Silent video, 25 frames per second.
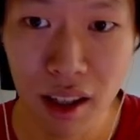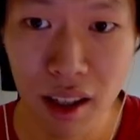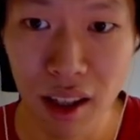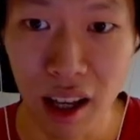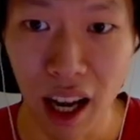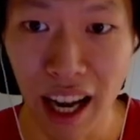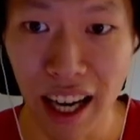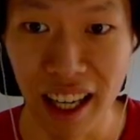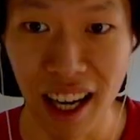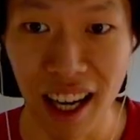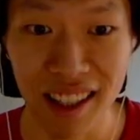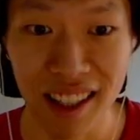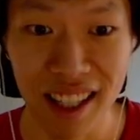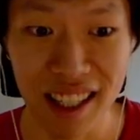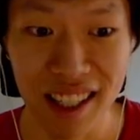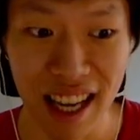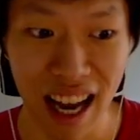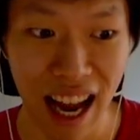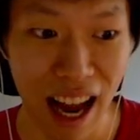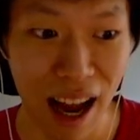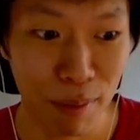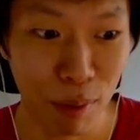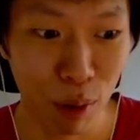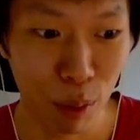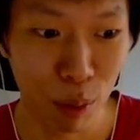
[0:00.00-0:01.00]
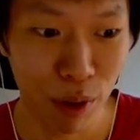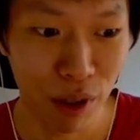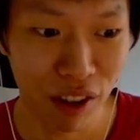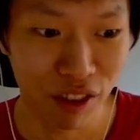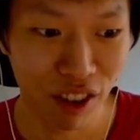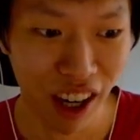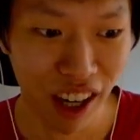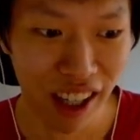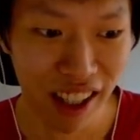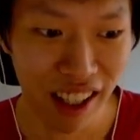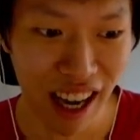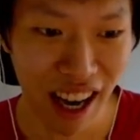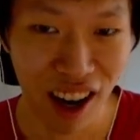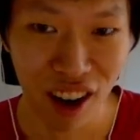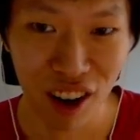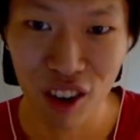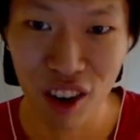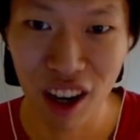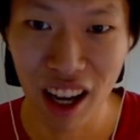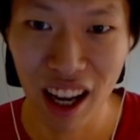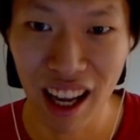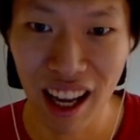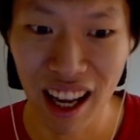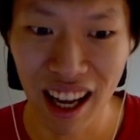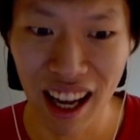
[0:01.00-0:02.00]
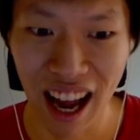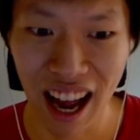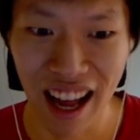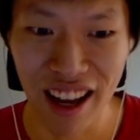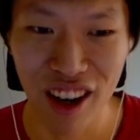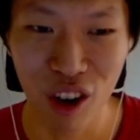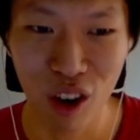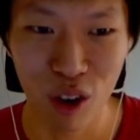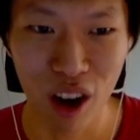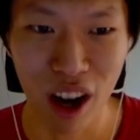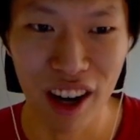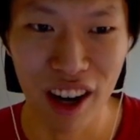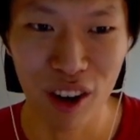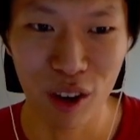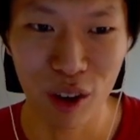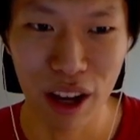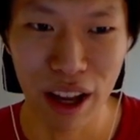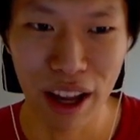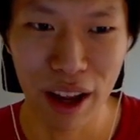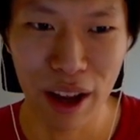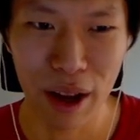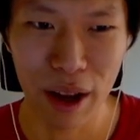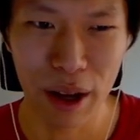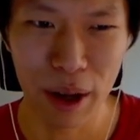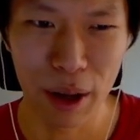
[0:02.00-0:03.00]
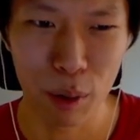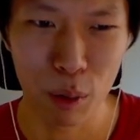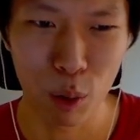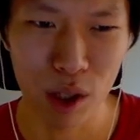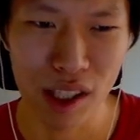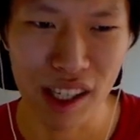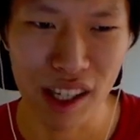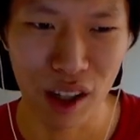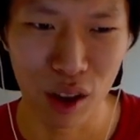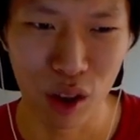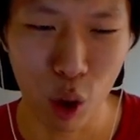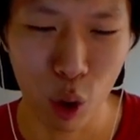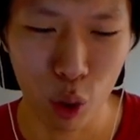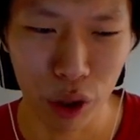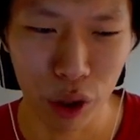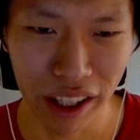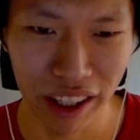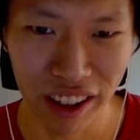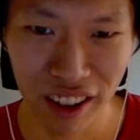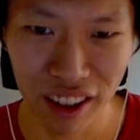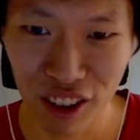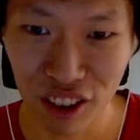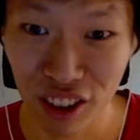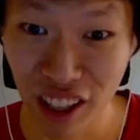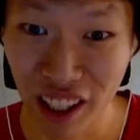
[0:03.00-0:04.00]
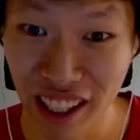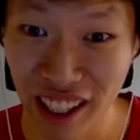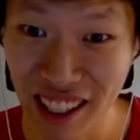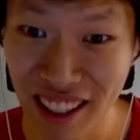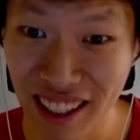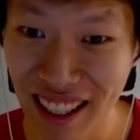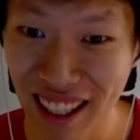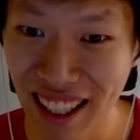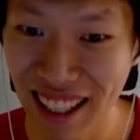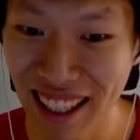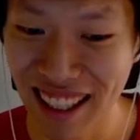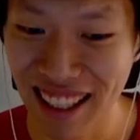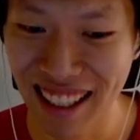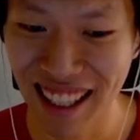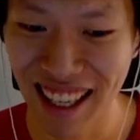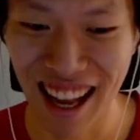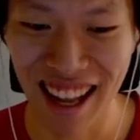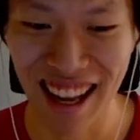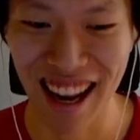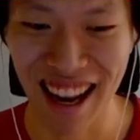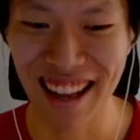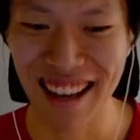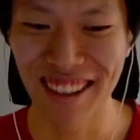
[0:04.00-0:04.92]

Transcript: I got the tab open right now. I know. It wasn't loading though. Like I